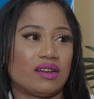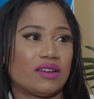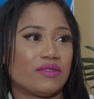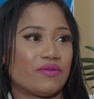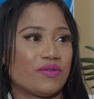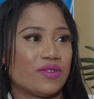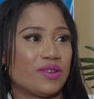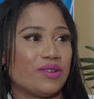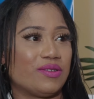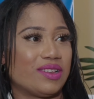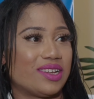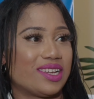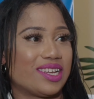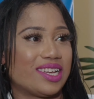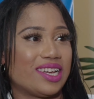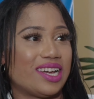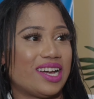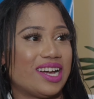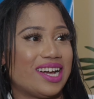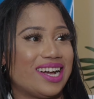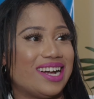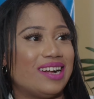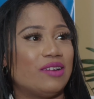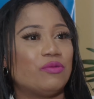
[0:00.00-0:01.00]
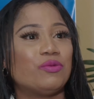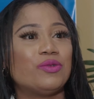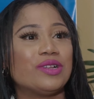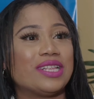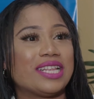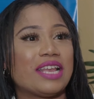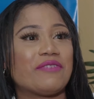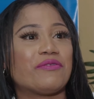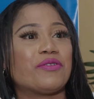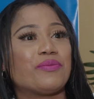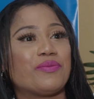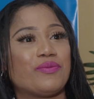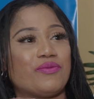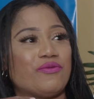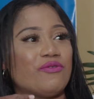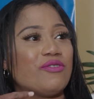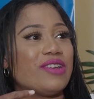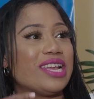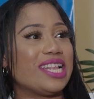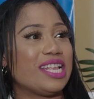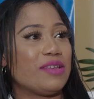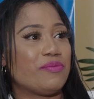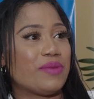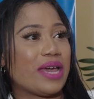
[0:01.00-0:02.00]
that I feel like I would never
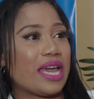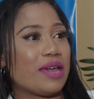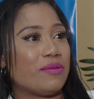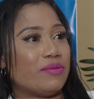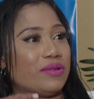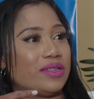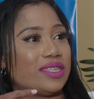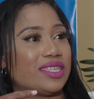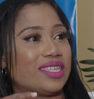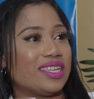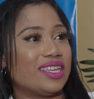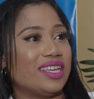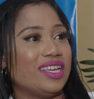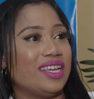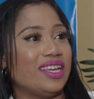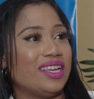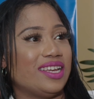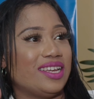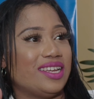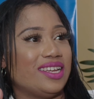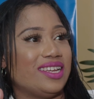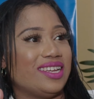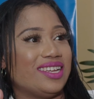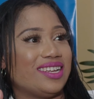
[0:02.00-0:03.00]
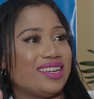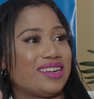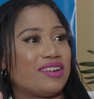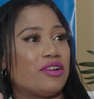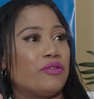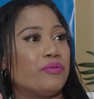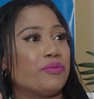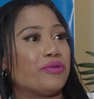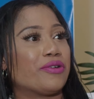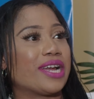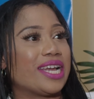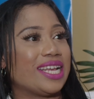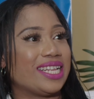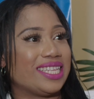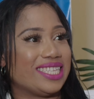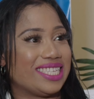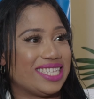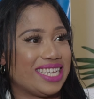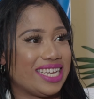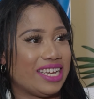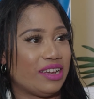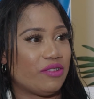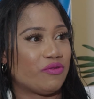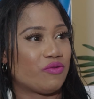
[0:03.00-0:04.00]
really be able to
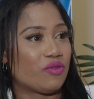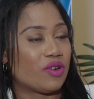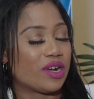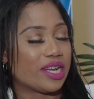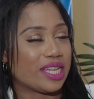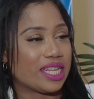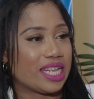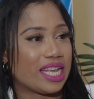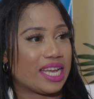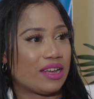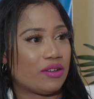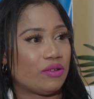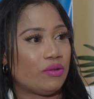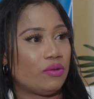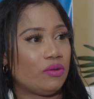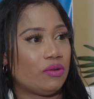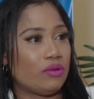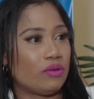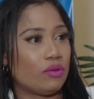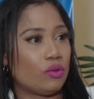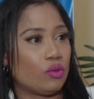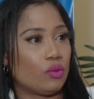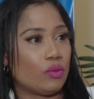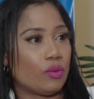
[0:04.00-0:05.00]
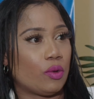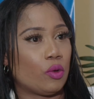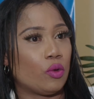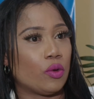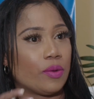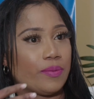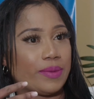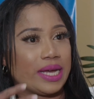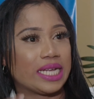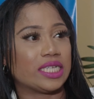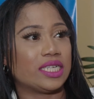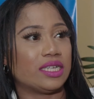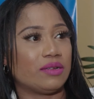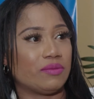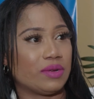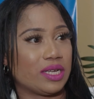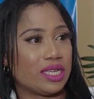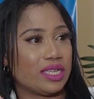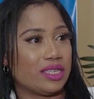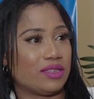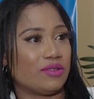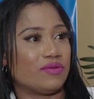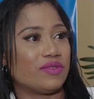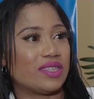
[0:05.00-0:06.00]
comprehend it right now or imagine it,
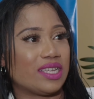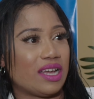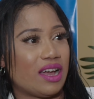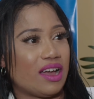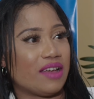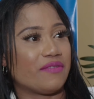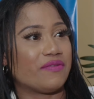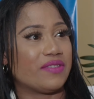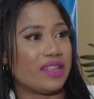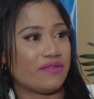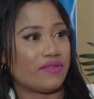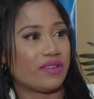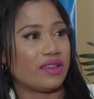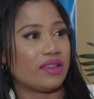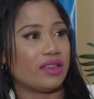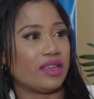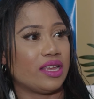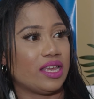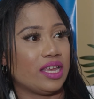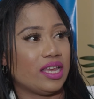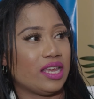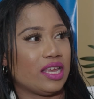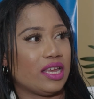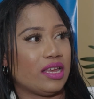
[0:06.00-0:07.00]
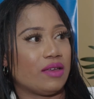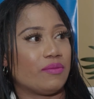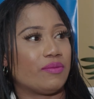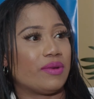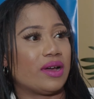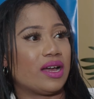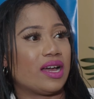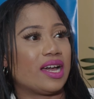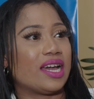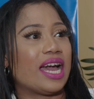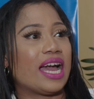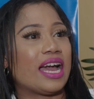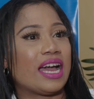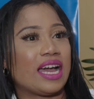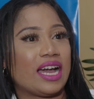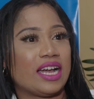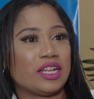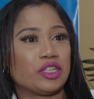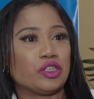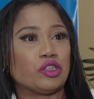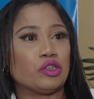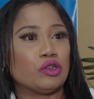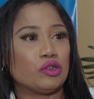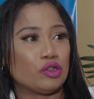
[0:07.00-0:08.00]
because obviously I've never, but
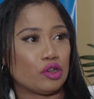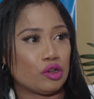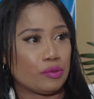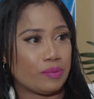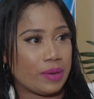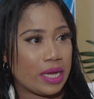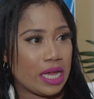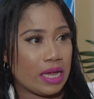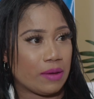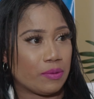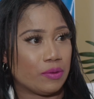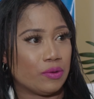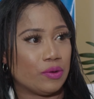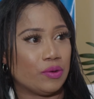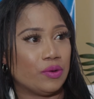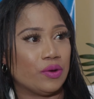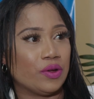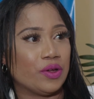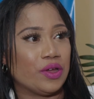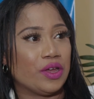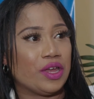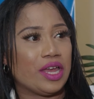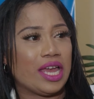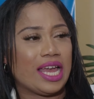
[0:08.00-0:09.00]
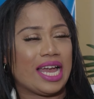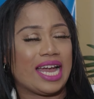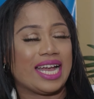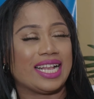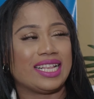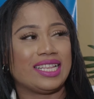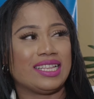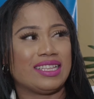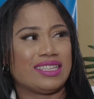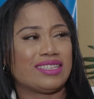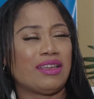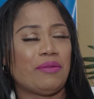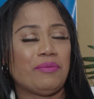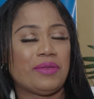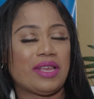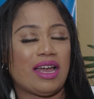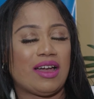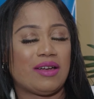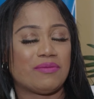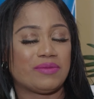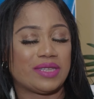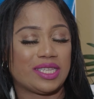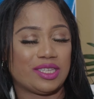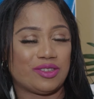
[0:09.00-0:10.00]
I do know people, and
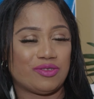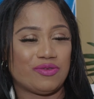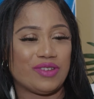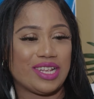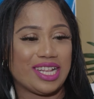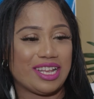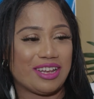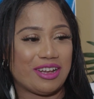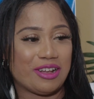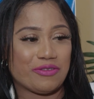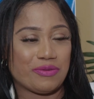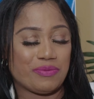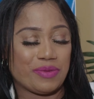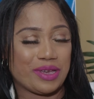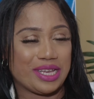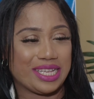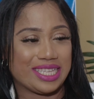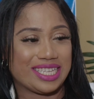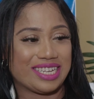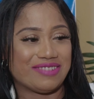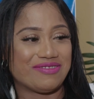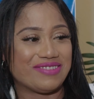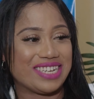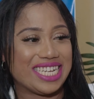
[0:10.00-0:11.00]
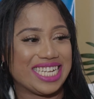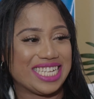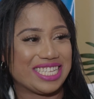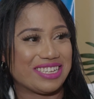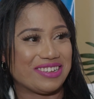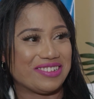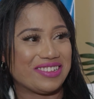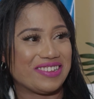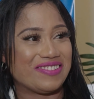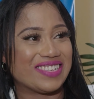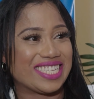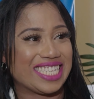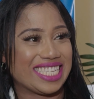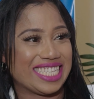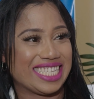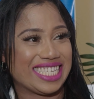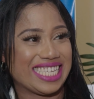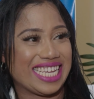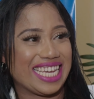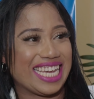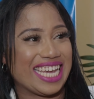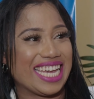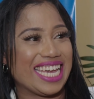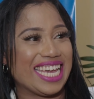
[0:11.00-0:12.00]
sometimes it's really hard because I really don't know what to
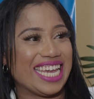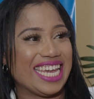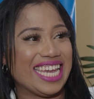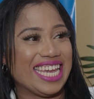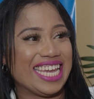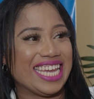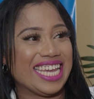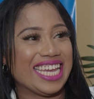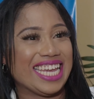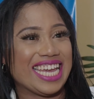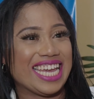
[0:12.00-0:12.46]
say.